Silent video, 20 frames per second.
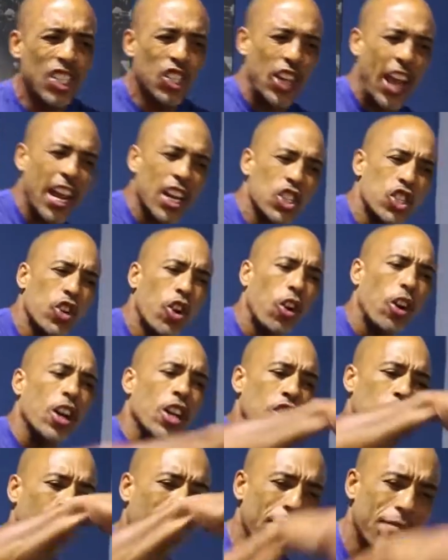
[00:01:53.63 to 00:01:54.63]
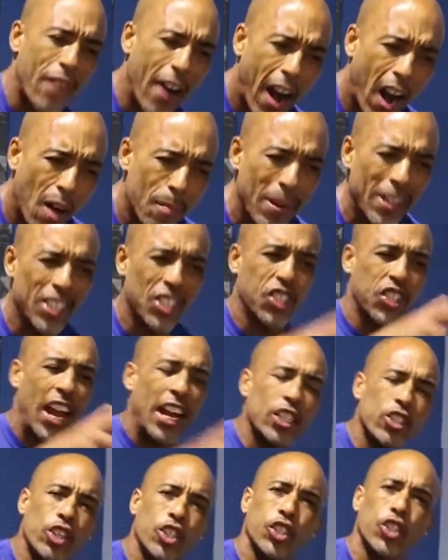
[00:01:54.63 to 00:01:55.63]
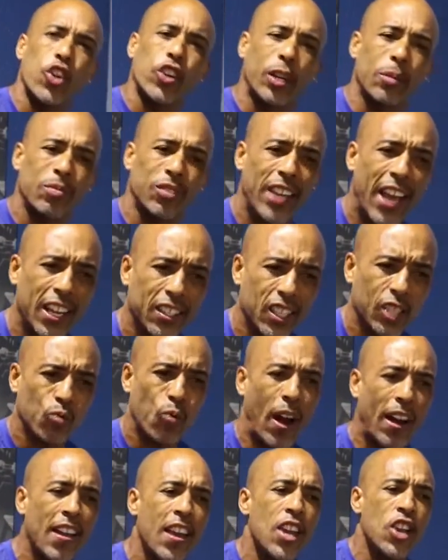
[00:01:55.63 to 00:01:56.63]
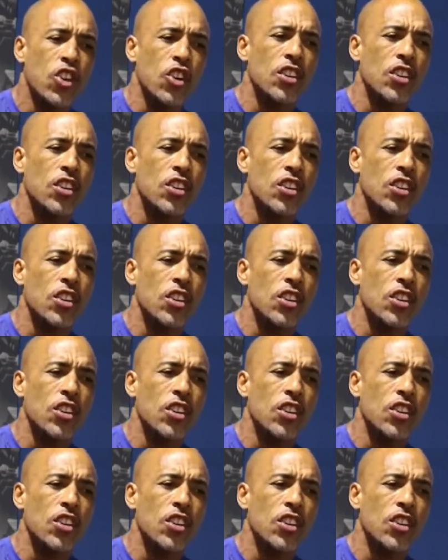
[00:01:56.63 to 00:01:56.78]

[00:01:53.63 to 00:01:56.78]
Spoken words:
Change your environment, change your circumstances, right?